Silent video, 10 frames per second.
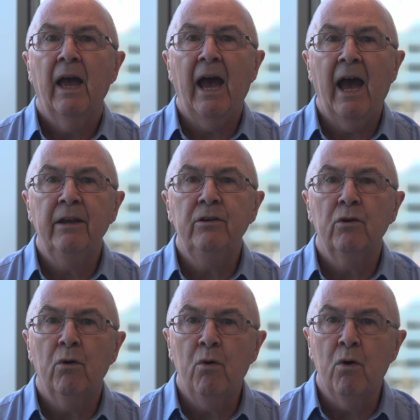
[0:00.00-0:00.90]

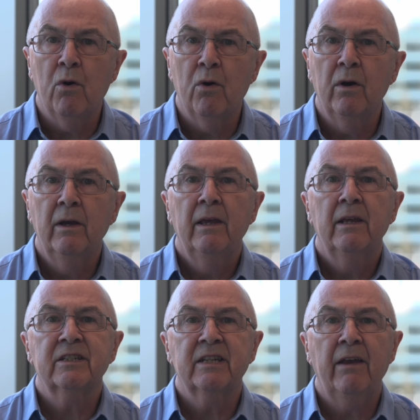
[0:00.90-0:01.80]
and or
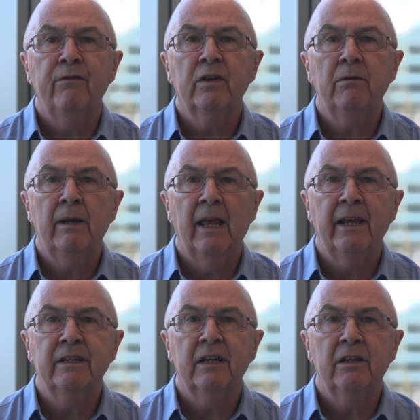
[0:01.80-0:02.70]

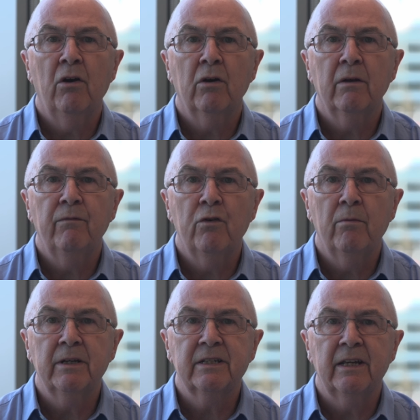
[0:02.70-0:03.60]
safety-related
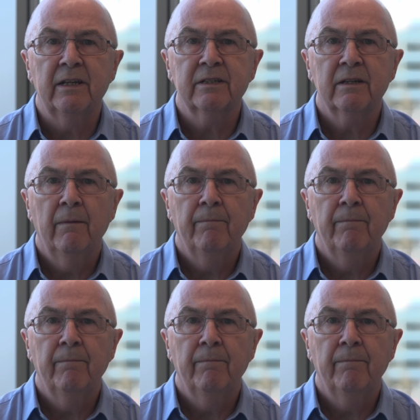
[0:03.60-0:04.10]
nonconformities.